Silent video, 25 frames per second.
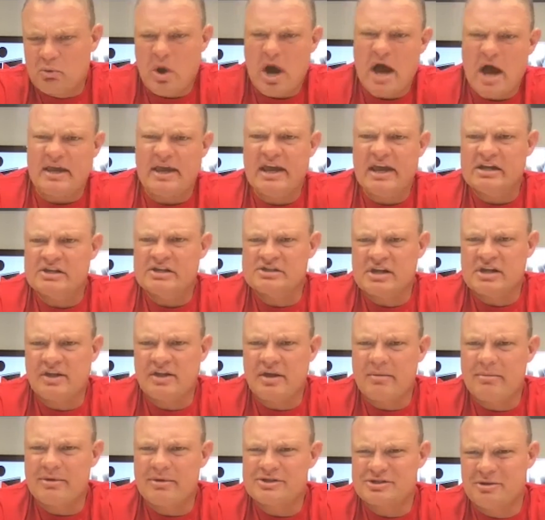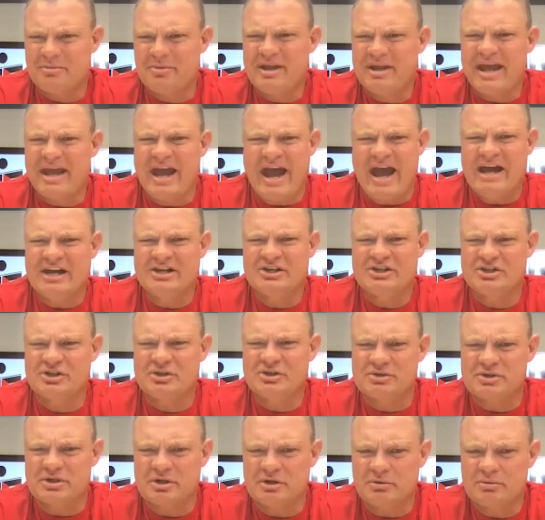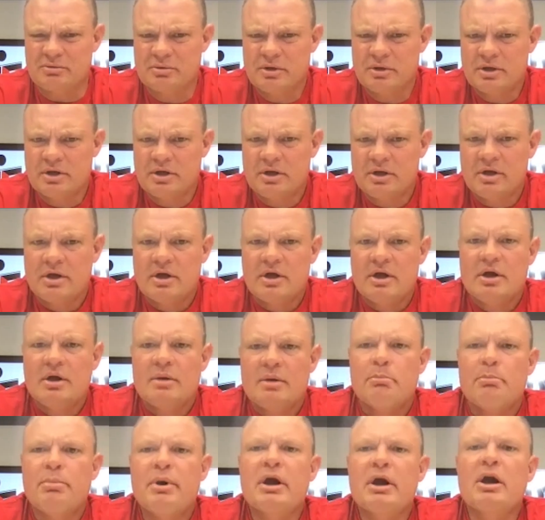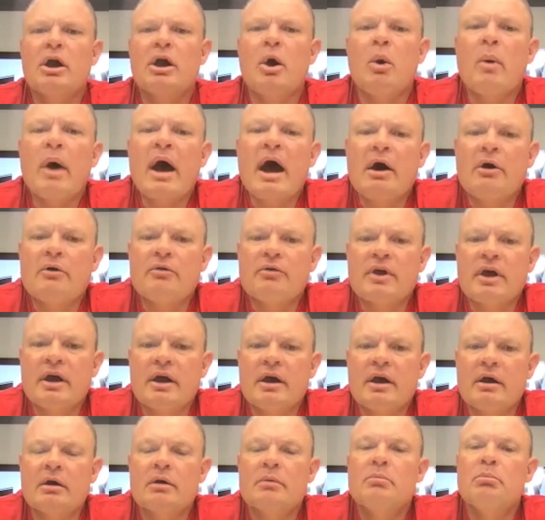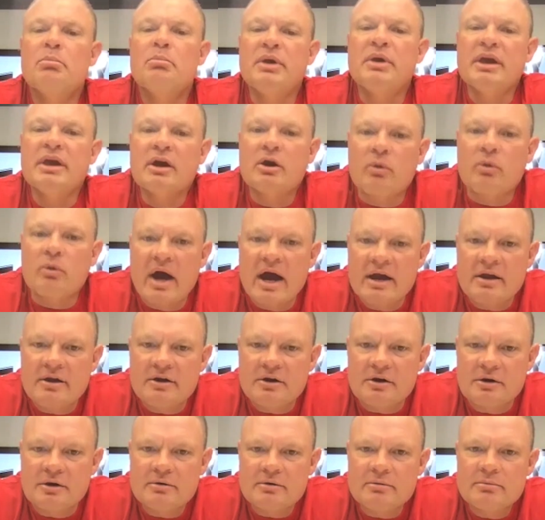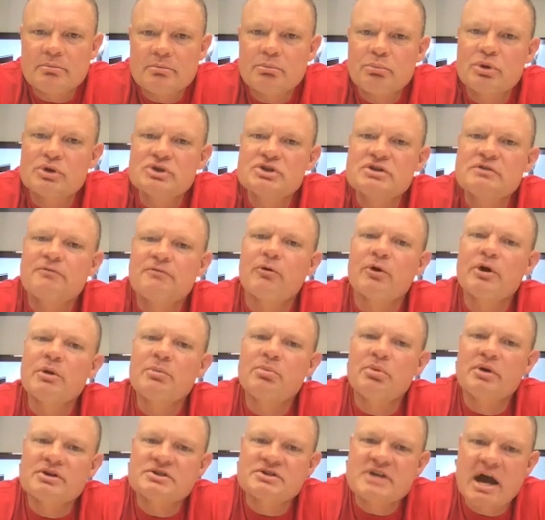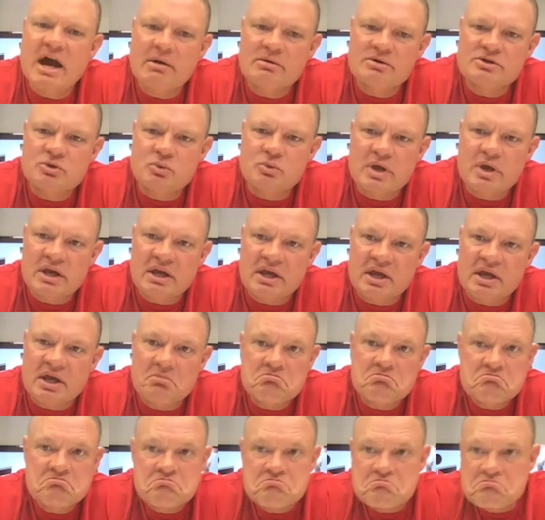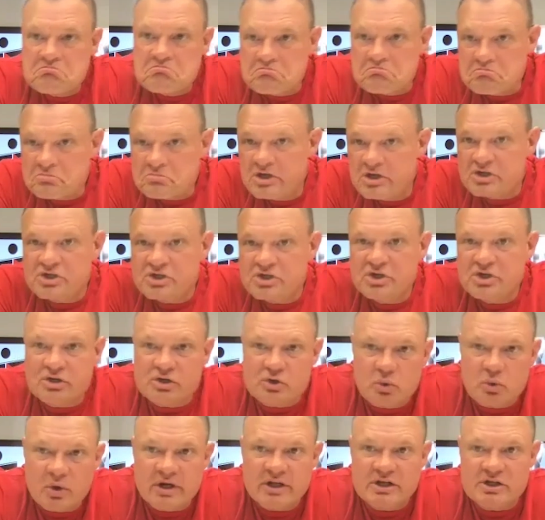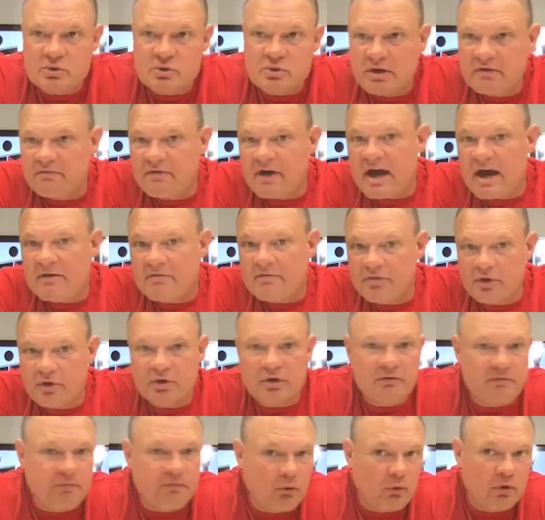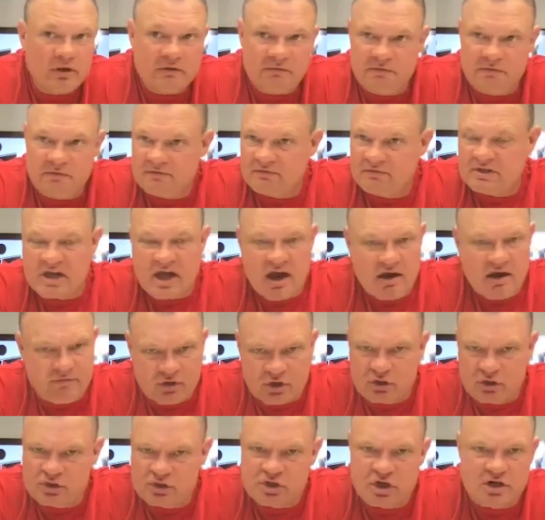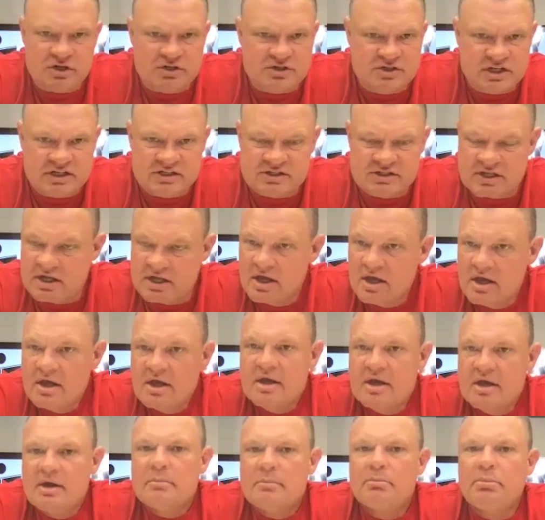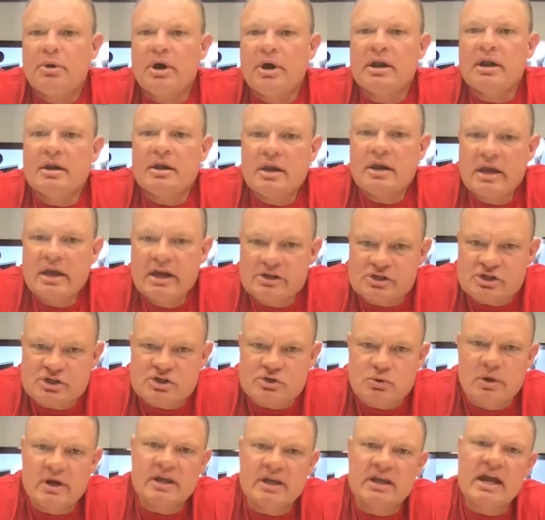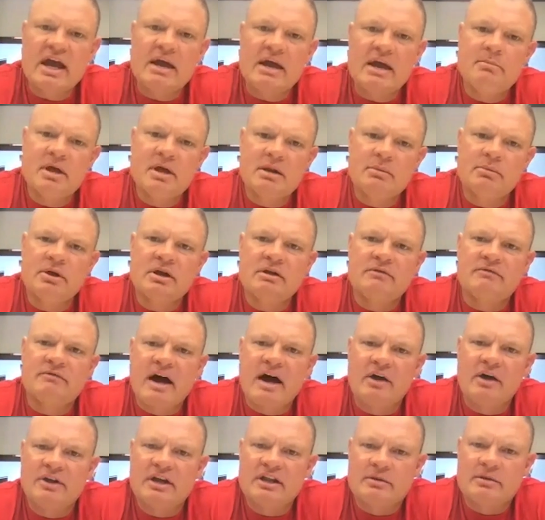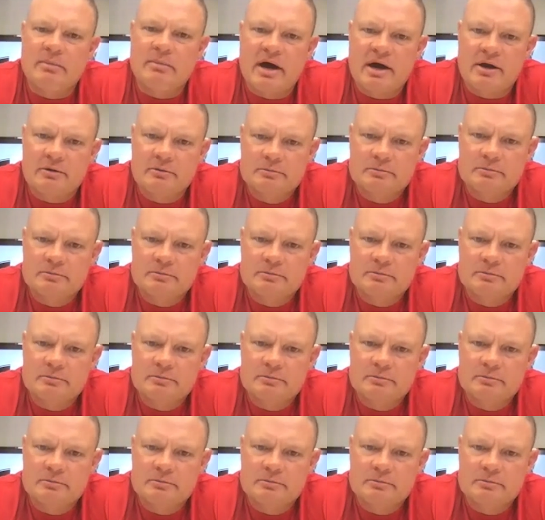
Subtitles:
I can't sell that much. Nobody asked you to. But go out there, be a grinder, put your 40 plus hours a week in, issue your 20, 25, 30, 40, 50, however good you are, 60. But hit your 20K minimally and validate the model.